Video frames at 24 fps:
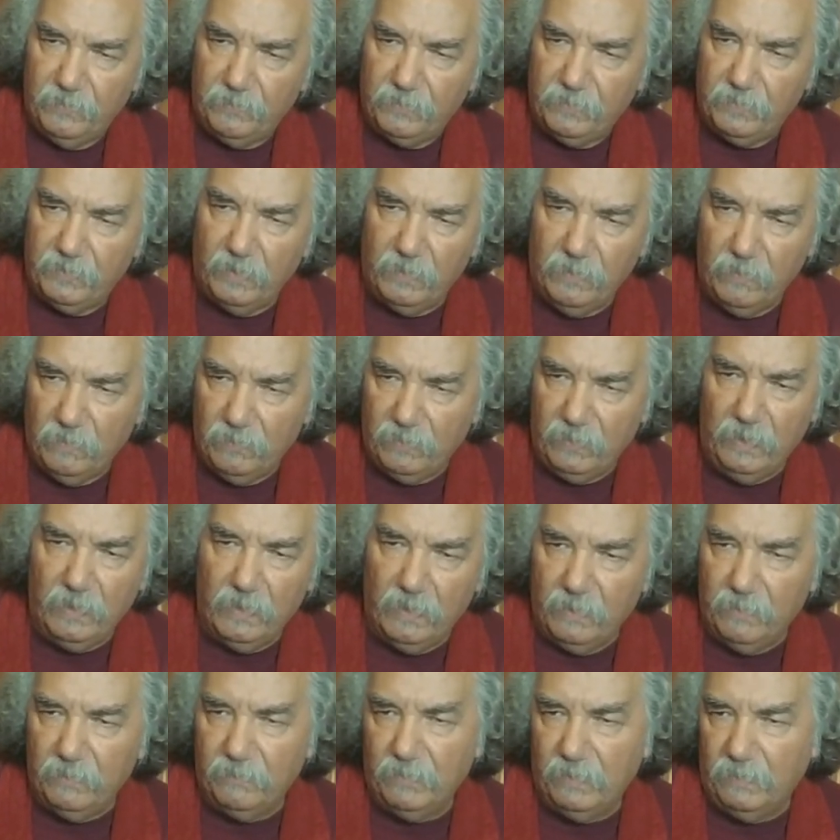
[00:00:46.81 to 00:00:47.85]
to say, oh
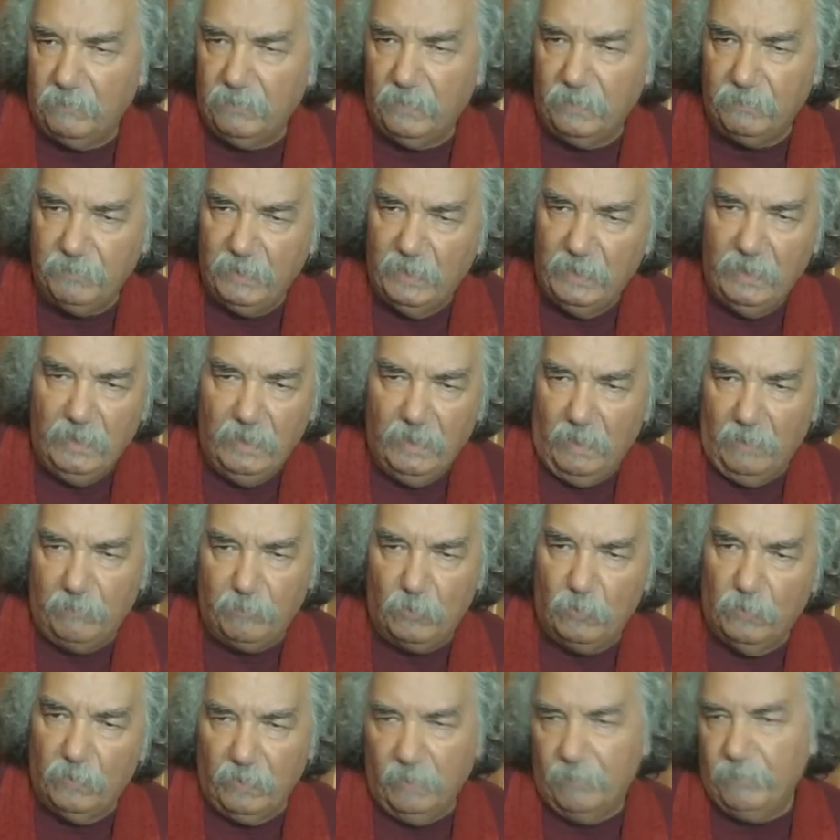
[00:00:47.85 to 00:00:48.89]
yeah, I'm, I'm, I'm,
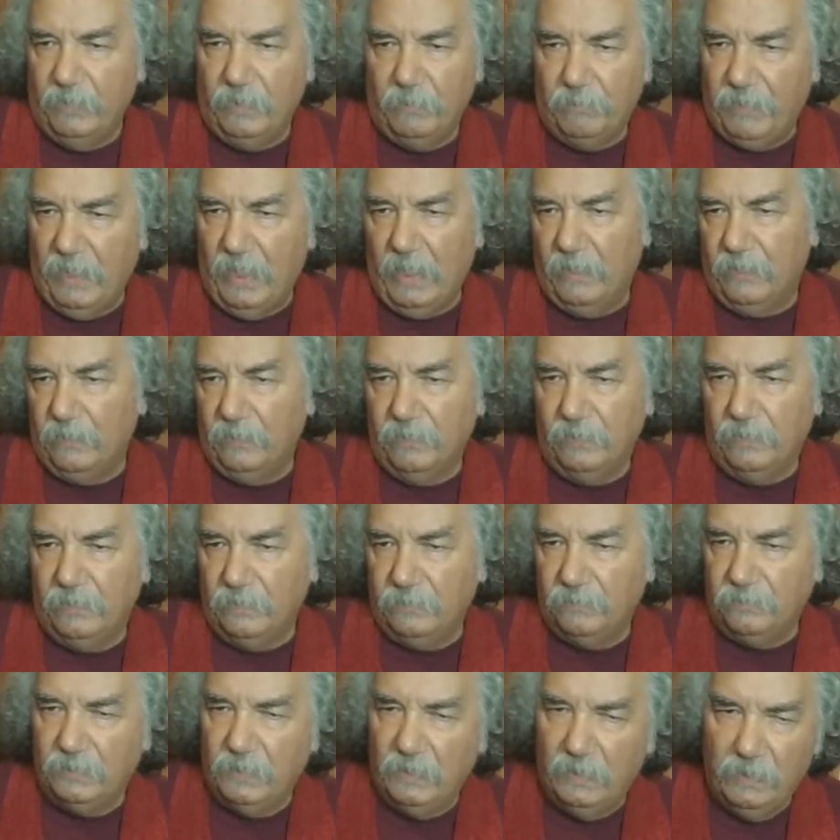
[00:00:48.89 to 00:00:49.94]
caught up in a pattern,
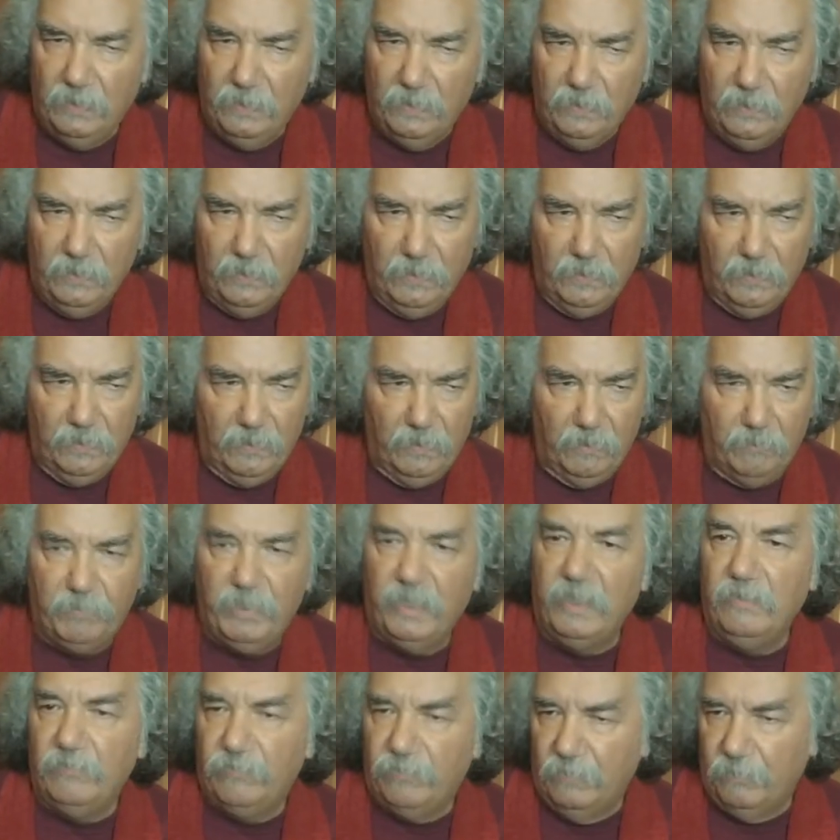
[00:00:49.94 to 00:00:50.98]
a, a
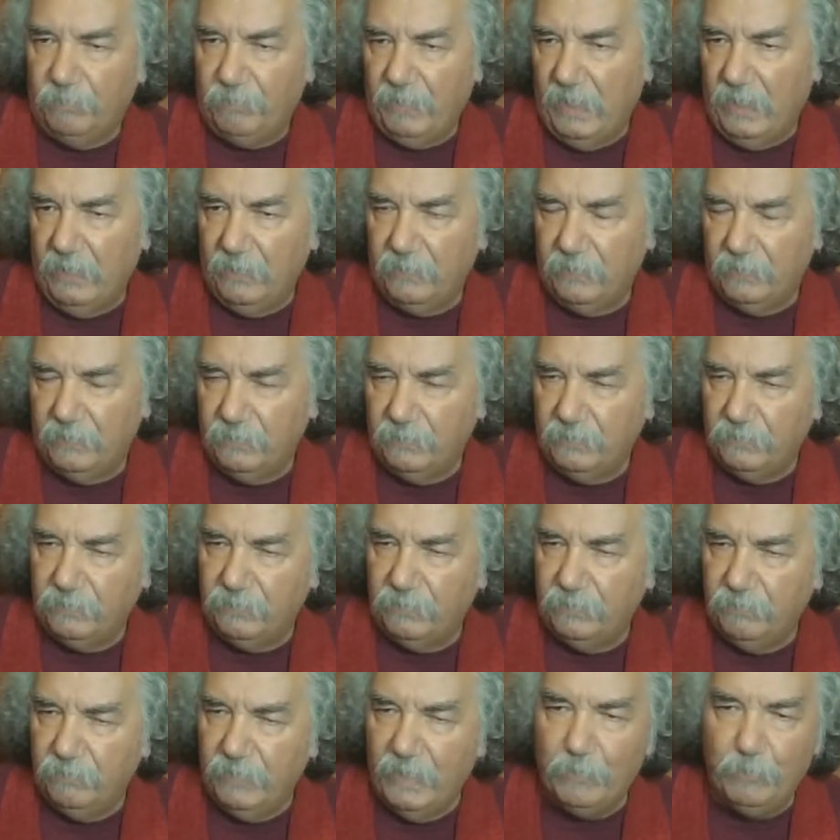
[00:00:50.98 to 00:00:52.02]
painful pattern
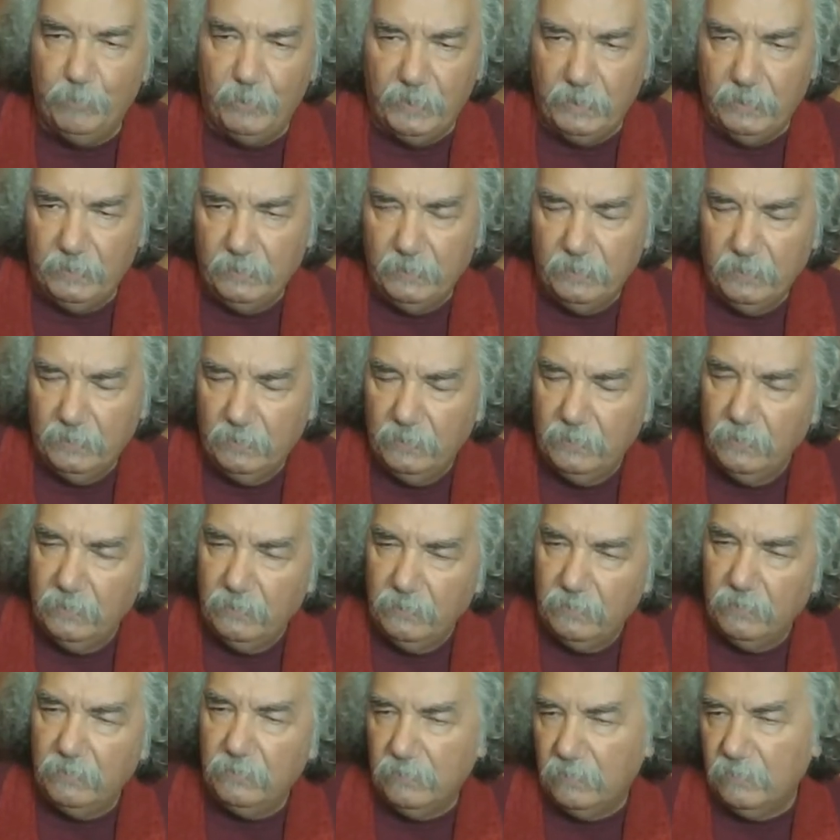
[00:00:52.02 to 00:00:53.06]
of memory.
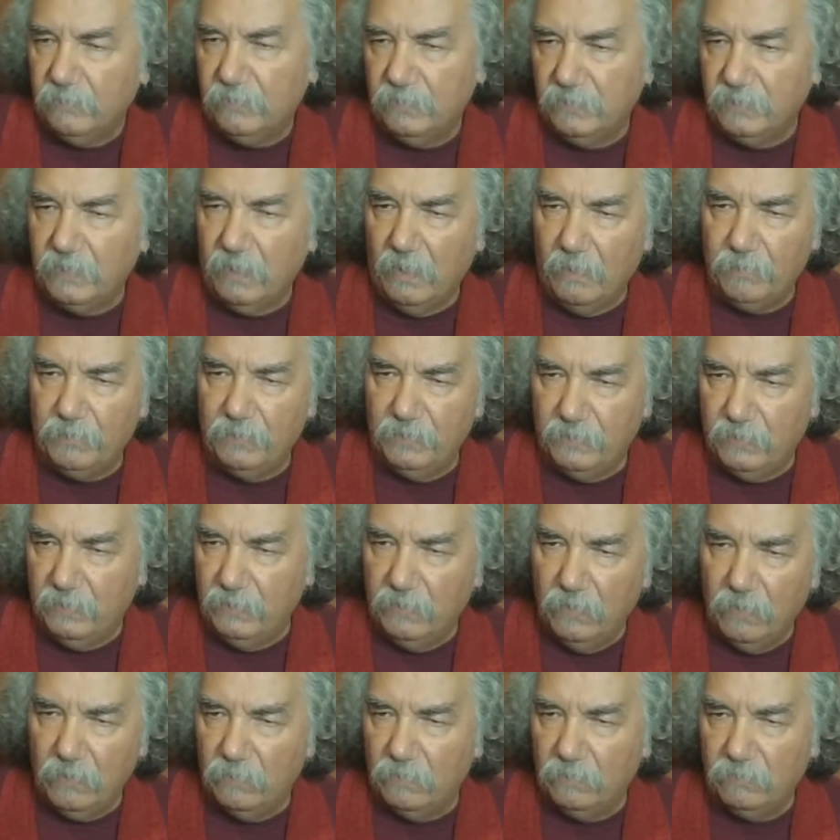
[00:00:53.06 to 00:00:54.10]
You have to stop and say,
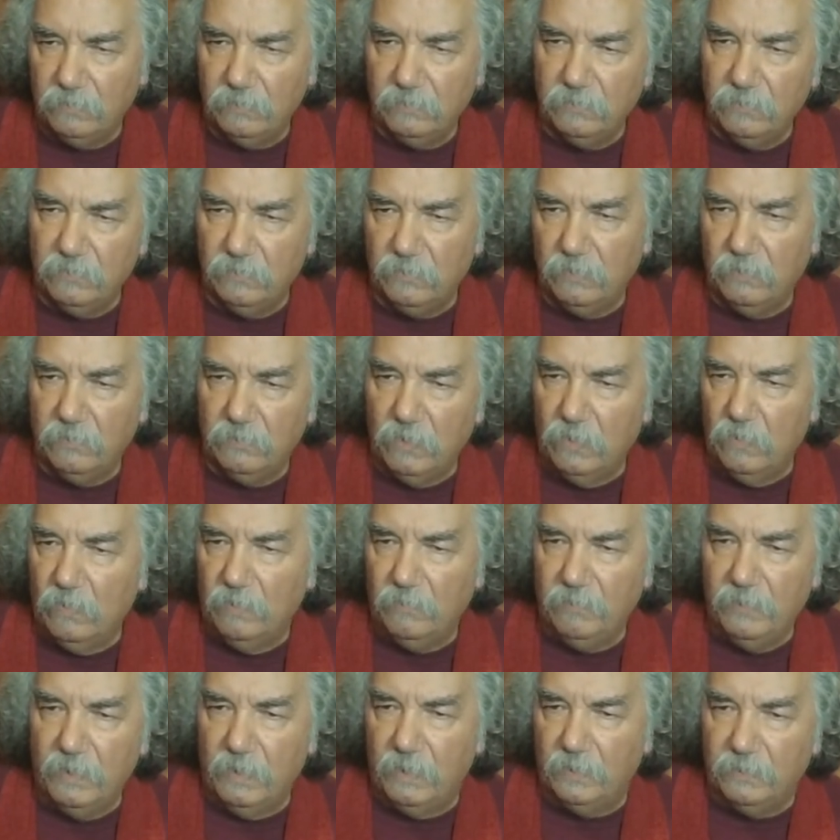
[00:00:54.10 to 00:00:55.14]
no, no,
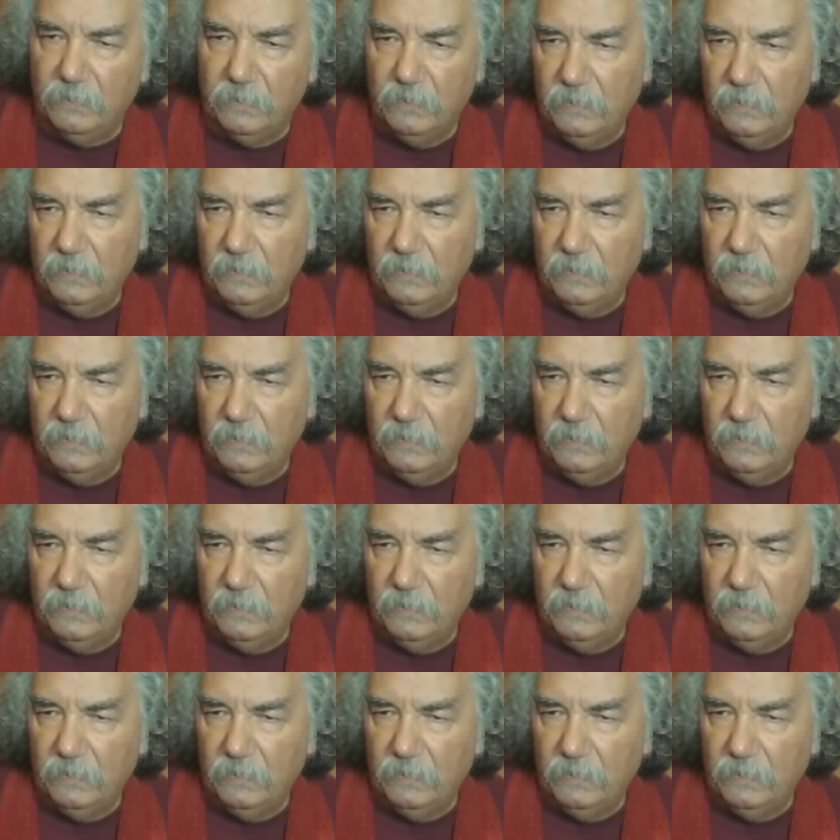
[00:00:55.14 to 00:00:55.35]
I'm not.